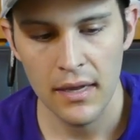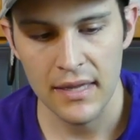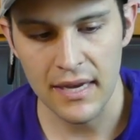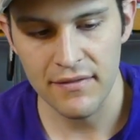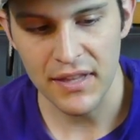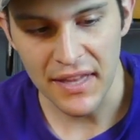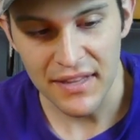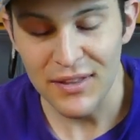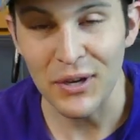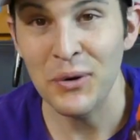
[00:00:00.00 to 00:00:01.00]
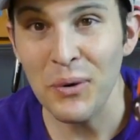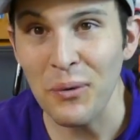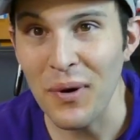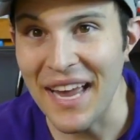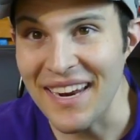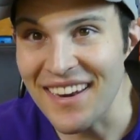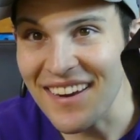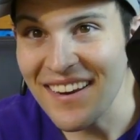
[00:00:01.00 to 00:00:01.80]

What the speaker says: They give you the cool red